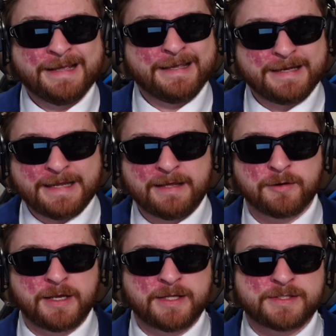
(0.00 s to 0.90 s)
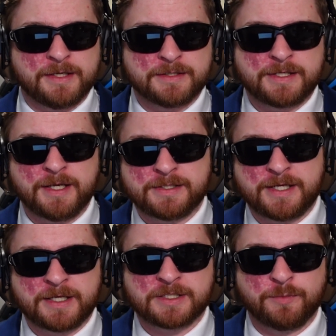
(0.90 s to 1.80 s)
In either instance, his
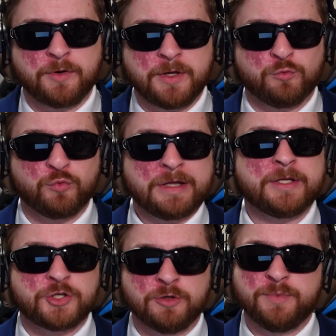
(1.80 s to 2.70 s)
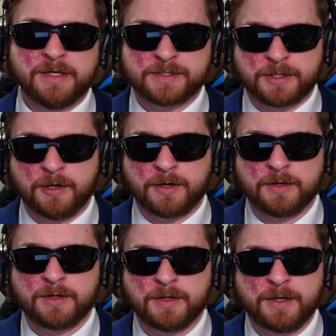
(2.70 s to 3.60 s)
testimony really should be discarded.
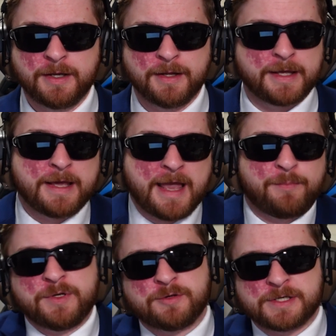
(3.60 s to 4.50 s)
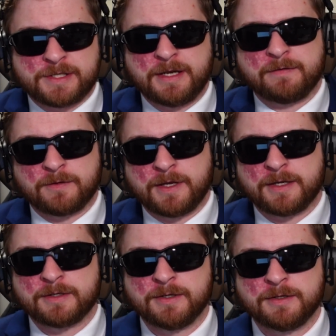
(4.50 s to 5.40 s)
Like, he can't be trusted after that.